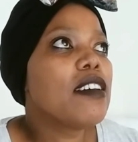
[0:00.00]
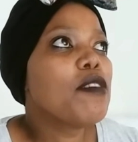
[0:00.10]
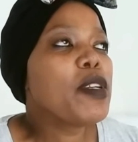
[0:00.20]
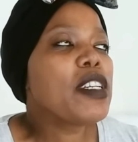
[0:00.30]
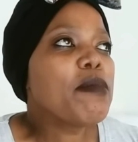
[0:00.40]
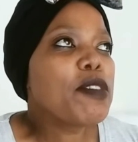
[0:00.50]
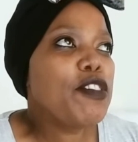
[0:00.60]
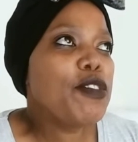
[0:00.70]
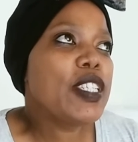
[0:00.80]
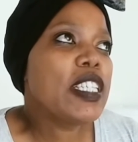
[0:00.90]
when it comes to
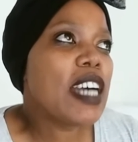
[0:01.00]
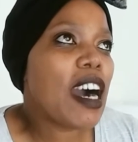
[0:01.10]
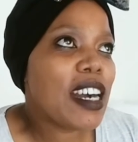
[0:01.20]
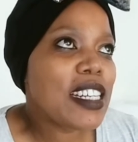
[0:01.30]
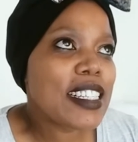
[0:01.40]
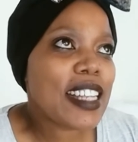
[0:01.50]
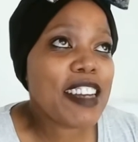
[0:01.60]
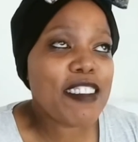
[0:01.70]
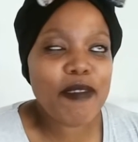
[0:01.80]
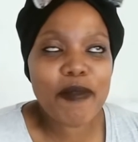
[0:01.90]
using art,
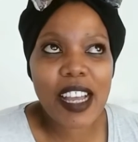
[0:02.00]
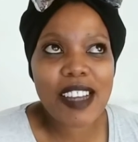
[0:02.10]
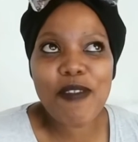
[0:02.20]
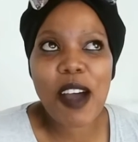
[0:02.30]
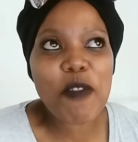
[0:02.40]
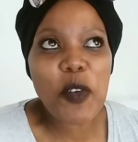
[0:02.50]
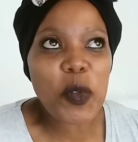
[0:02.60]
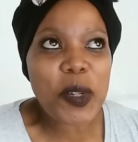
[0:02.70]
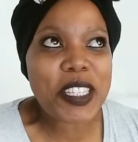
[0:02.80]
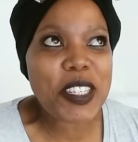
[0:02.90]
I've
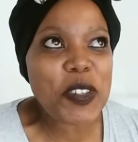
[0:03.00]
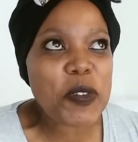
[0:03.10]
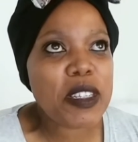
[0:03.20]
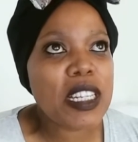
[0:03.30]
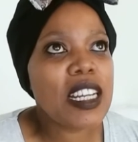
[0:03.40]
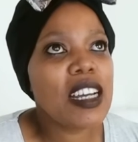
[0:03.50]
always known,